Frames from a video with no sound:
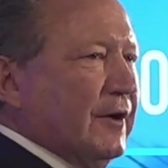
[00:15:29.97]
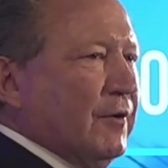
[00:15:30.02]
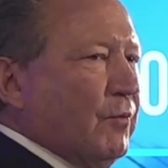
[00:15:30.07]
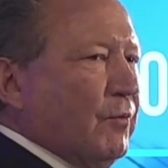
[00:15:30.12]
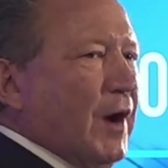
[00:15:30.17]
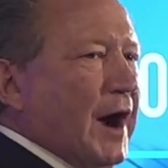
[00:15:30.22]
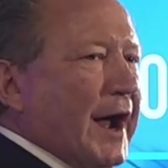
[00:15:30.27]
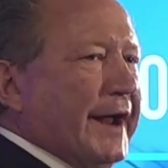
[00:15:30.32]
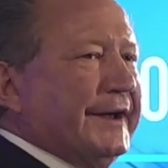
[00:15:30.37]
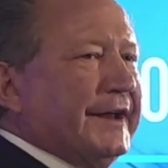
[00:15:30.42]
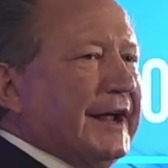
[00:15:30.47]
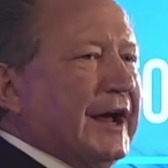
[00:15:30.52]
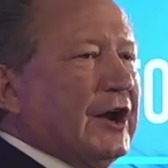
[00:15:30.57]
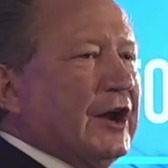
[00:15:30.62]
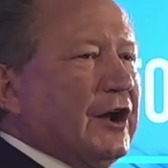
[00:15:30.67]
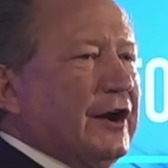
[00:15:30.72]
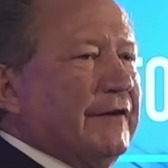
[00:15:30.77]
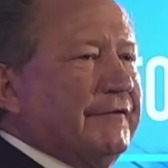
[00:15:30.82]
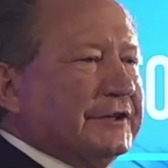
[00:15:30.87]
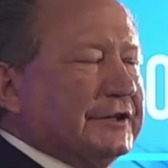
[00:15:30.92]
wind down
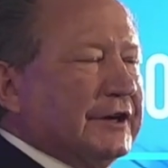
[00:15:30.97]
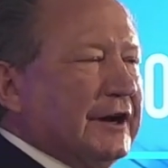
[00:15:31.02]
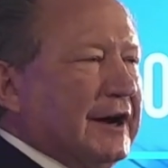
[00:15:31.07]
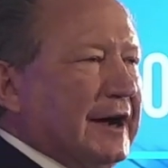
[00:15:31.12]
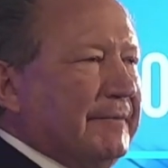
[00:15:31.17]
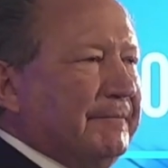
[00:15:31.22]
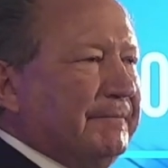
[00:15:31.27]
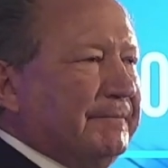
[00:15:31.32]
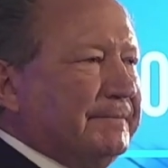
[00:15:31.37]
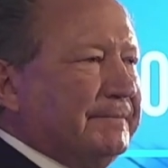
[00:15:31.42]
over time,